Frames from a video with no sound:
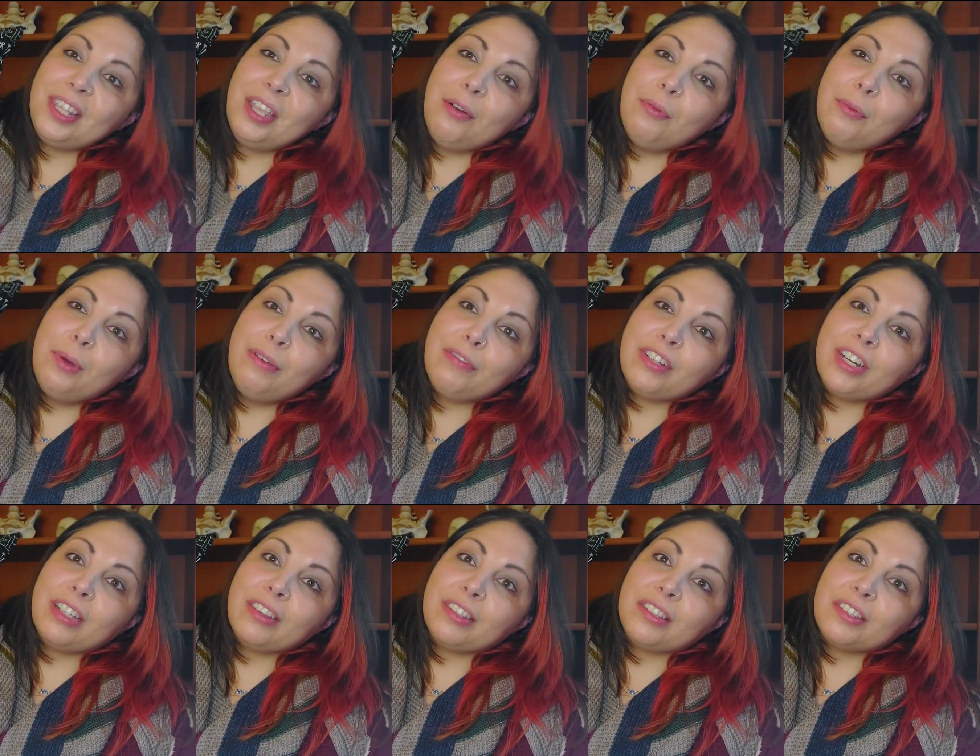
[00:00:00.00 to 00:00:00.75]
we've
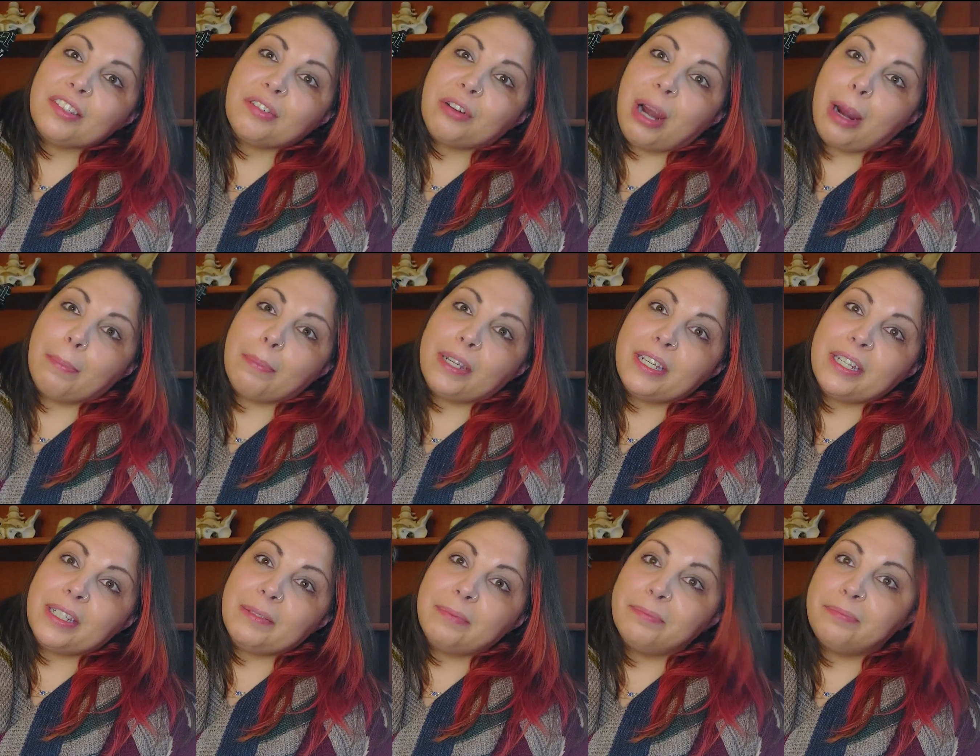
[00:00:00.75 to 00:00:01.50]
got the
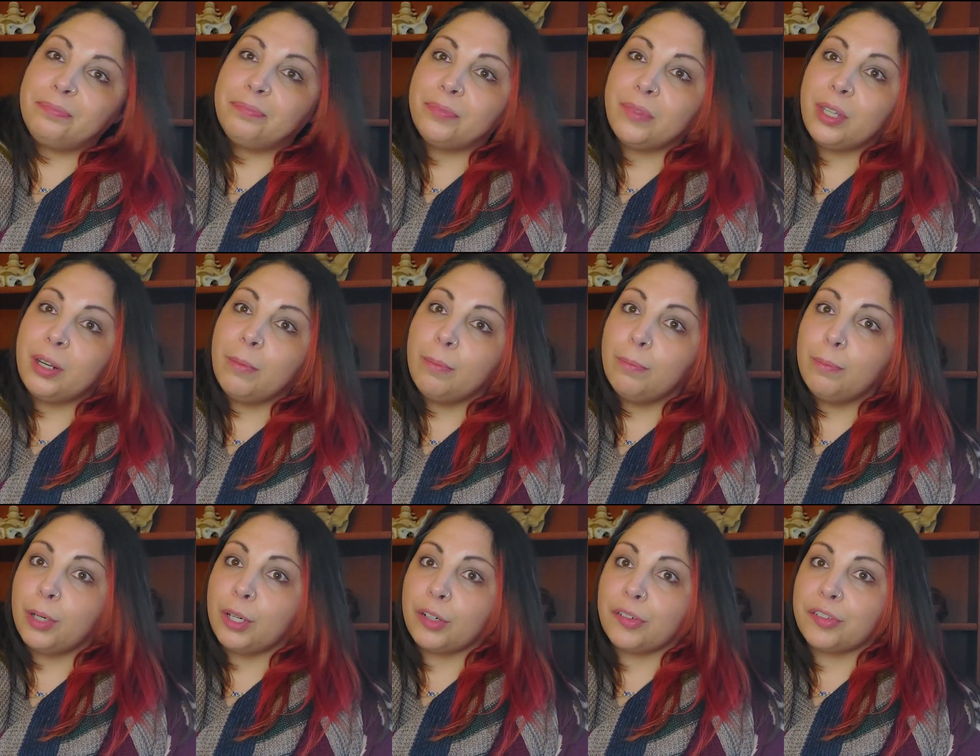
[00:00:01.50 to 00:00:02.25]
scrappy
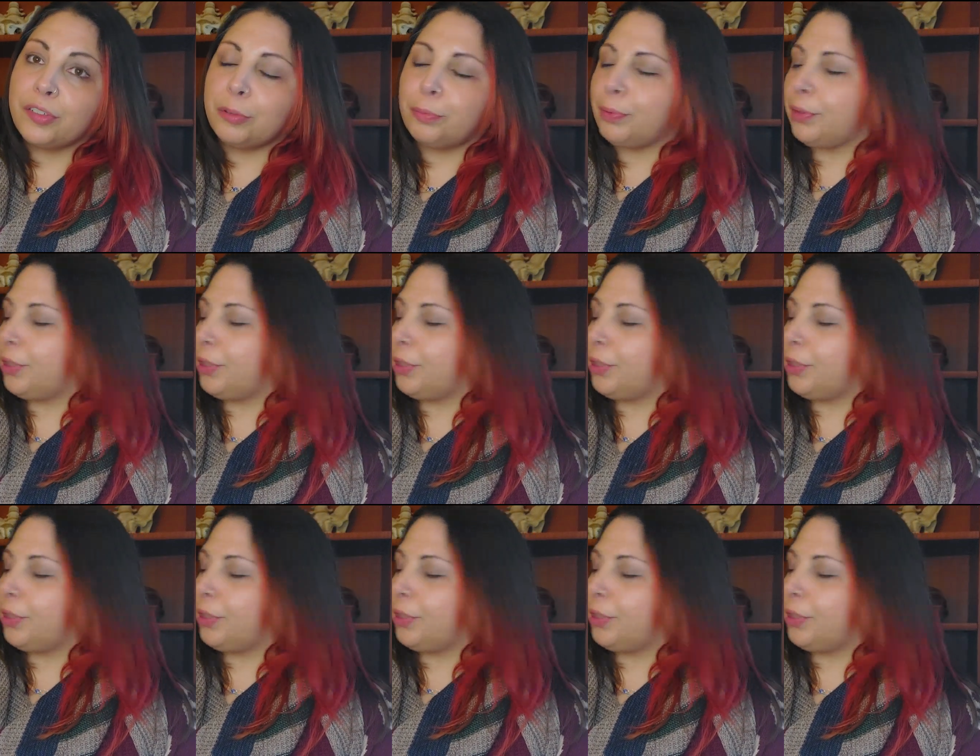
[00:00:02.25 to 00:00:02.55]
bookshelf